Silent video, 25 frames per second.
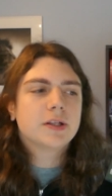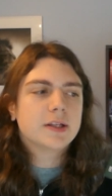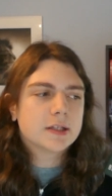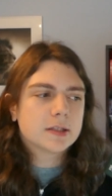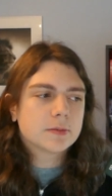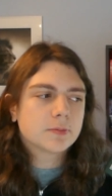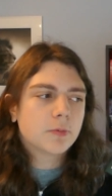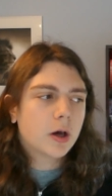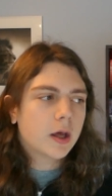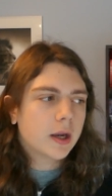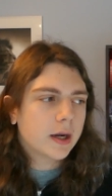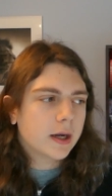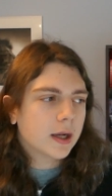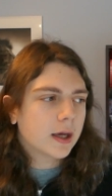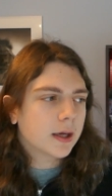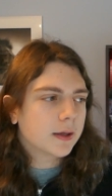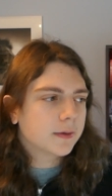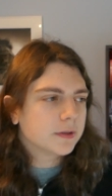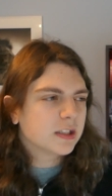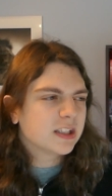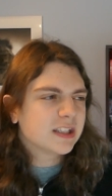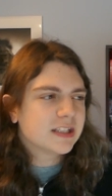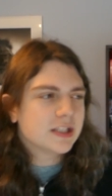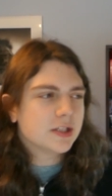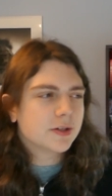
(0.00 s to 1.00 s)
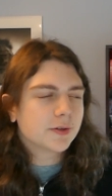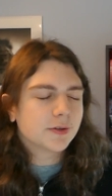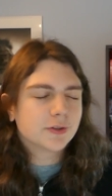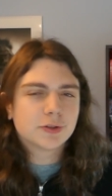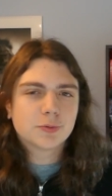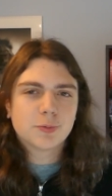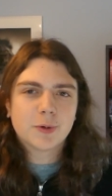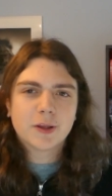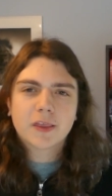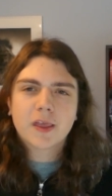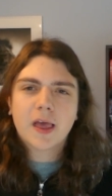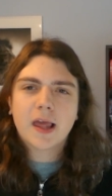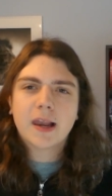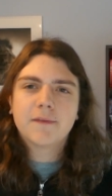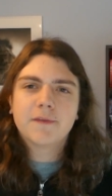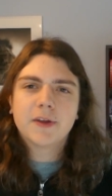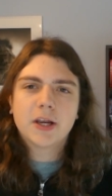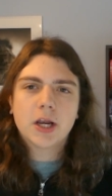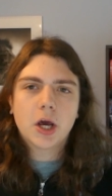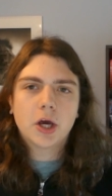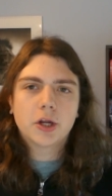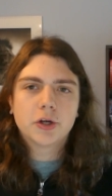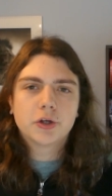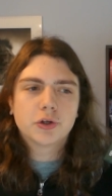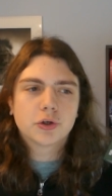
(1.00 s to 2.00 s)
this one deals with kind of
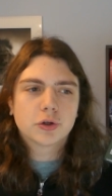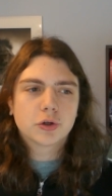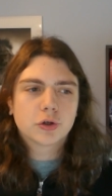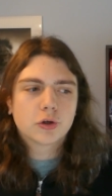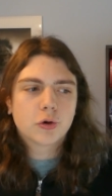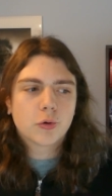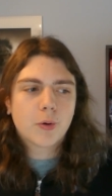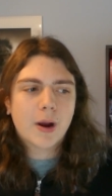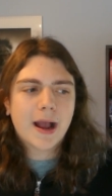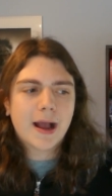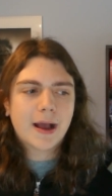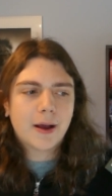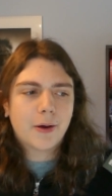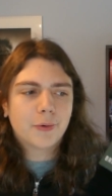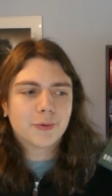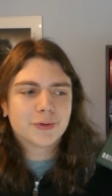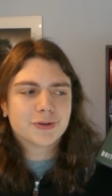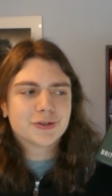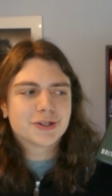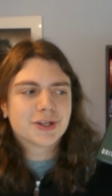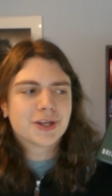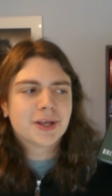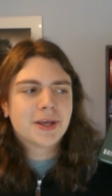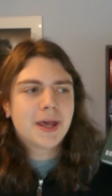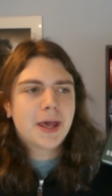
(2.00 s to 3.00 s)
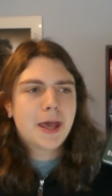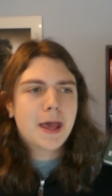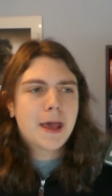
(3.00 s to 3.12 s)
an underground